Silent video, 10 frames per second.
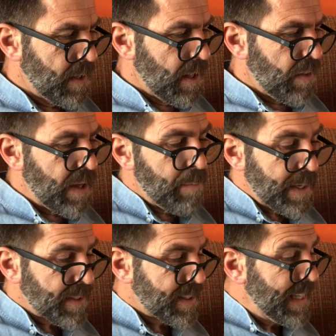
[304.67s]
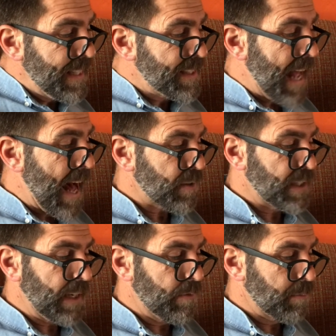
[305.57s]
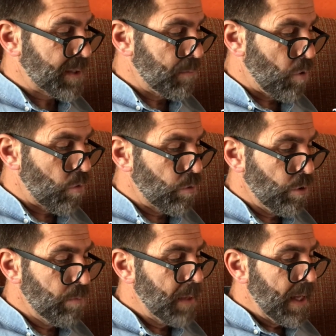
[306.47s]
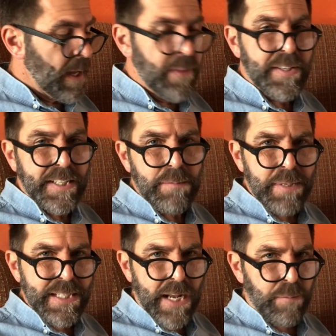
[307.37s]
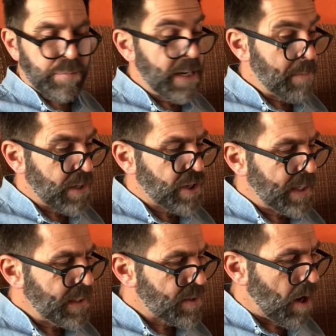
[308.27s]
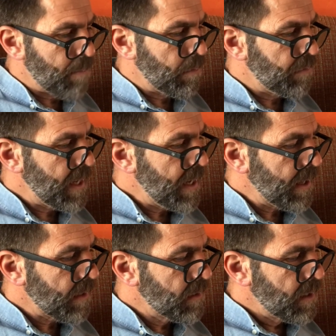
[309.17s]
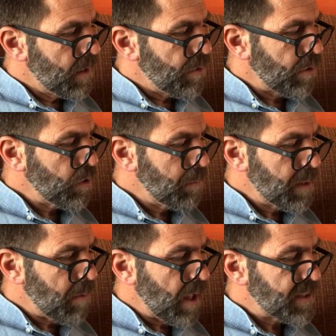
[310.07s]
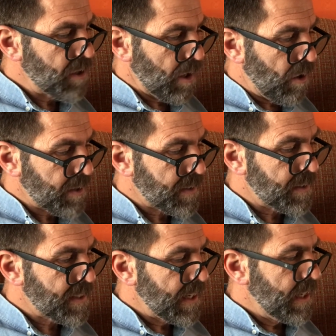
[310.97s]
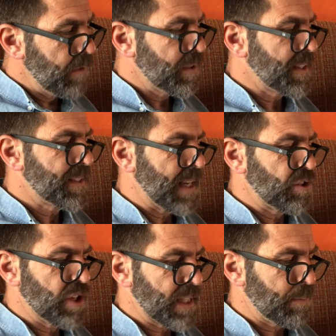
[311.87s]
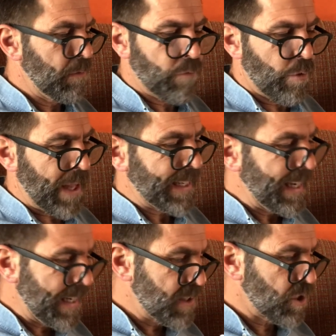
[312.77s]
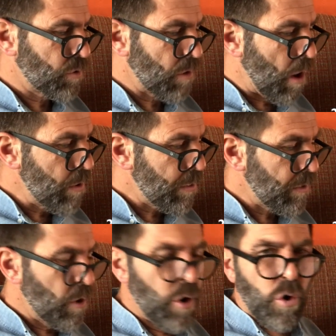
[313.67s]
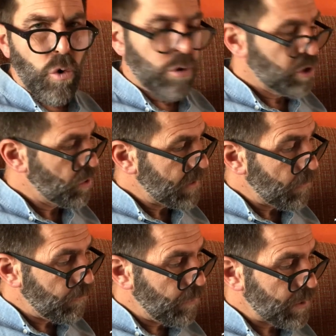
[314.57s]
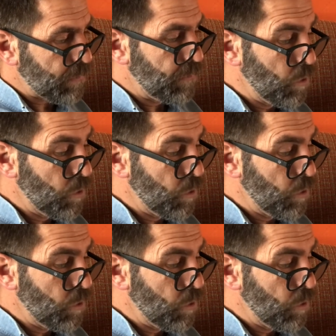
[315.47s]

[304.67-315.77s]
They're best teased out to give them some more room, and this can be done at pretty much any time of year, though you'll minimise your losses if this is done just before they kick into growth or during the first few